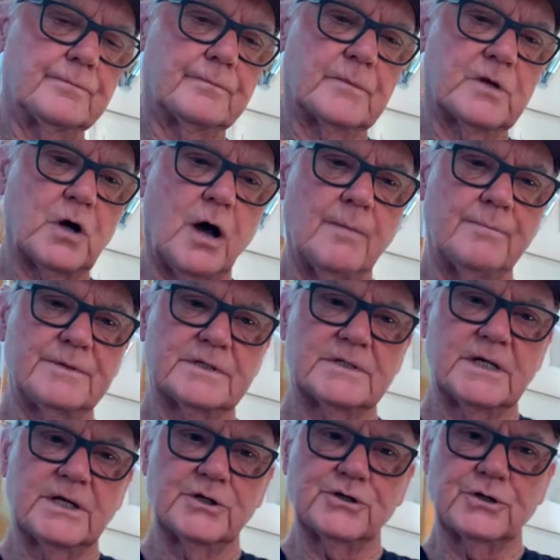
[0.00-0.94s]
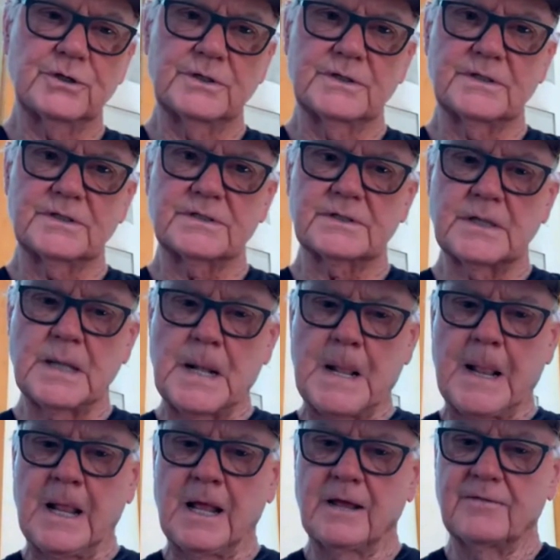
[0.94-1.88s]
compositions
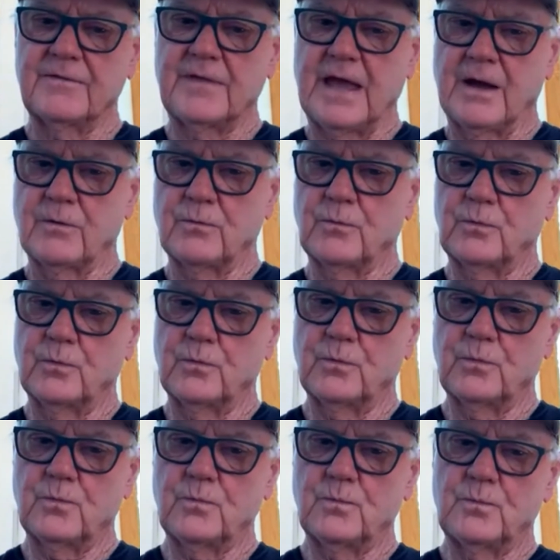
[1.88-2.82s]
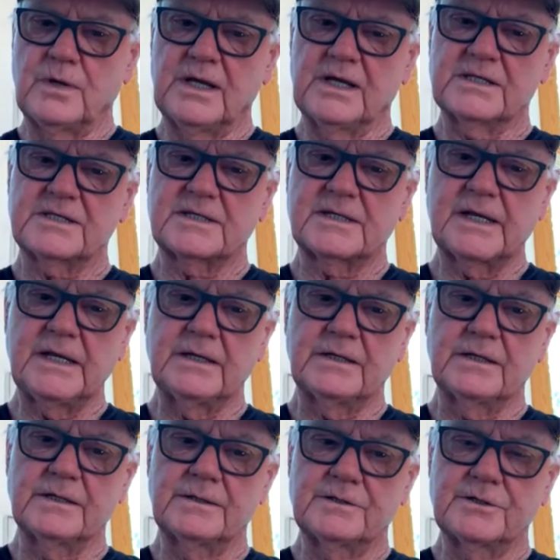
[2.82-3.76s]
that
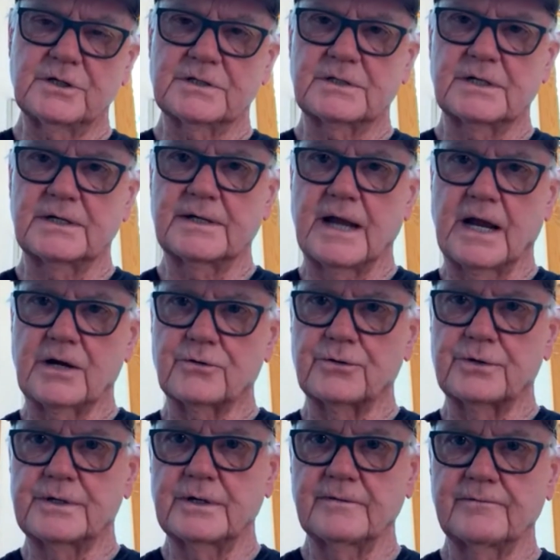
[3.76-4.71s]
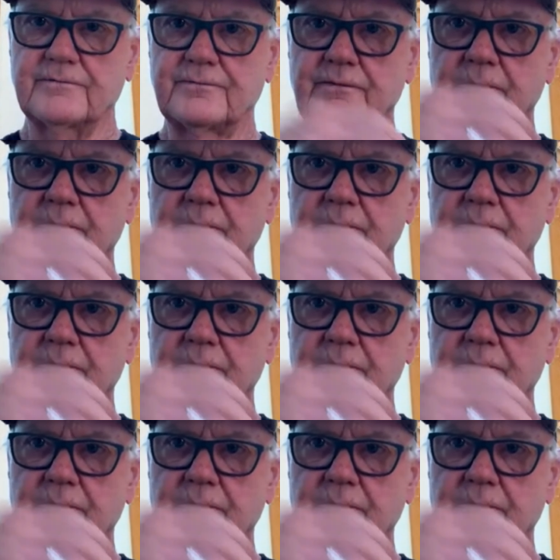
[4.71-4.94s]
exceeded just a decorative